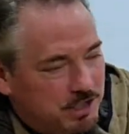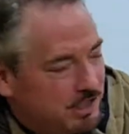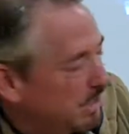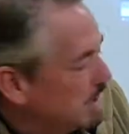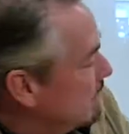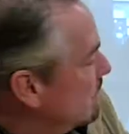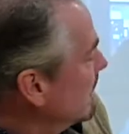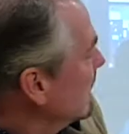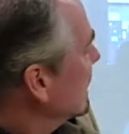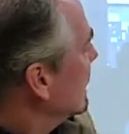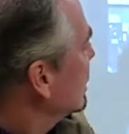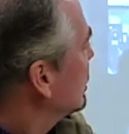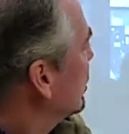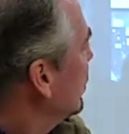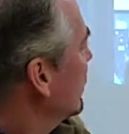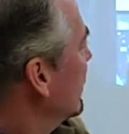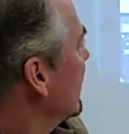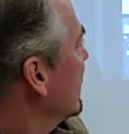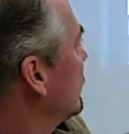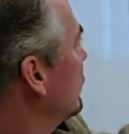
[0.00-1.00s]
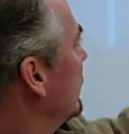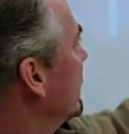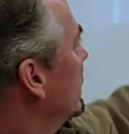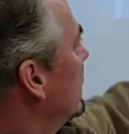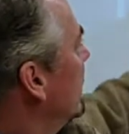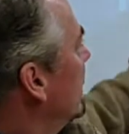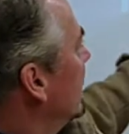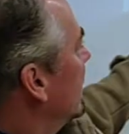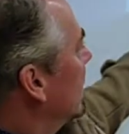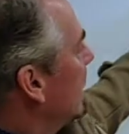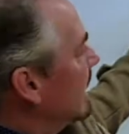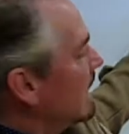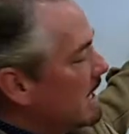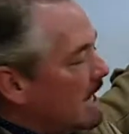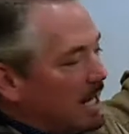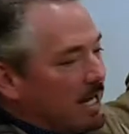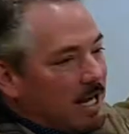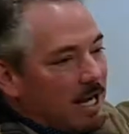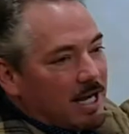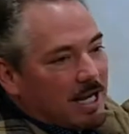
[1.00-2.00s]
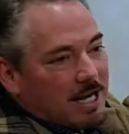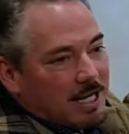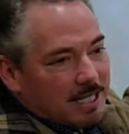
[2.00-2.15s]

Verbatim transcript: You know, so this would, uh,